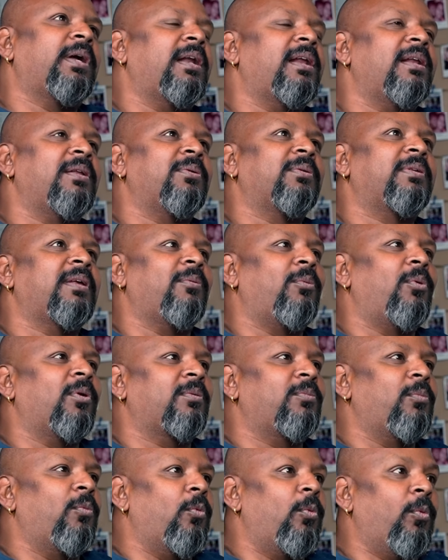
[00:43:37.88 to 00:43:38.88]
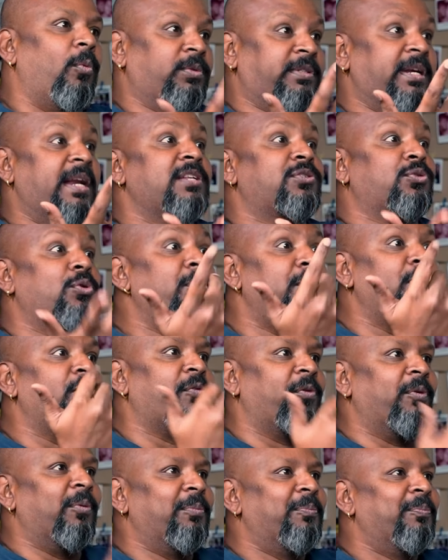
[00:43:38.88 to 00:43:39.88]
at it and you say, "What? Oh, Chennai is so
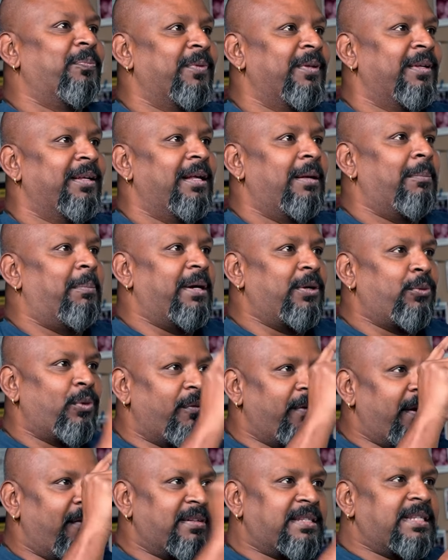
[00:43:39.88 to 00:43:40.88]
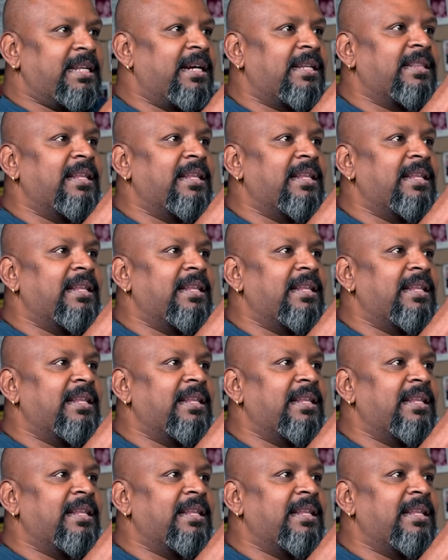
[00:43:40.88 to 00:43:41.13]
beautiful," but you would have never seen it in